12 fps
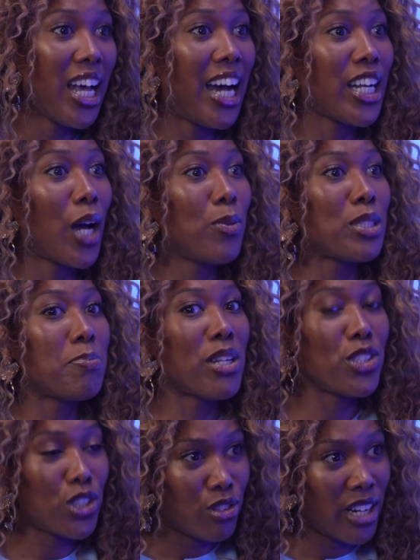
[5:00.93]
And I was
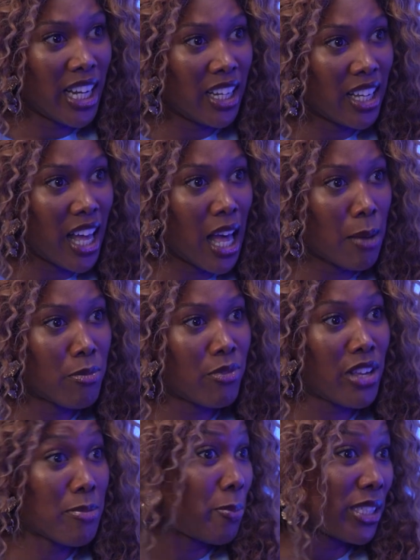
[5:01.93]
mentoring
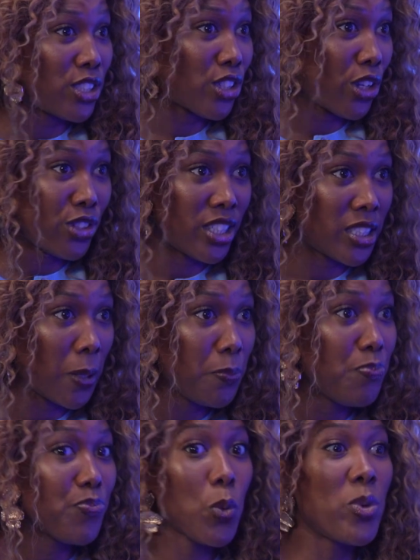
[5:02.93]
female business owners
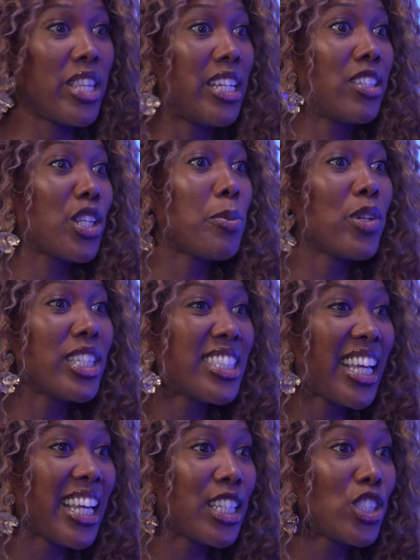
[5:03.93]
within
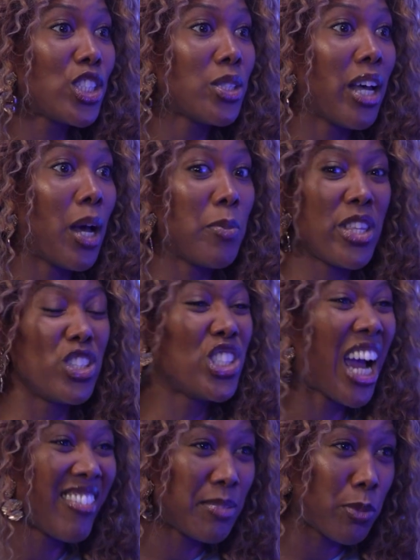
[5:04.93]
communities, within
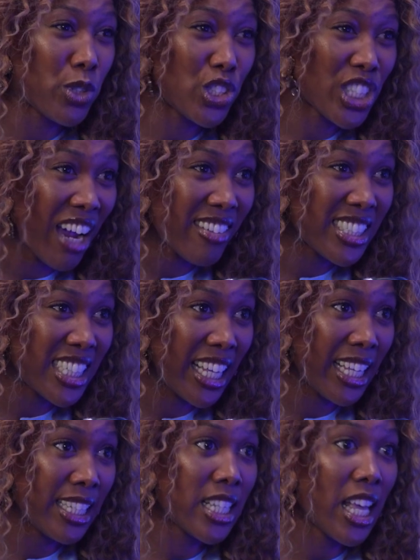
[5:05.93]
building charities.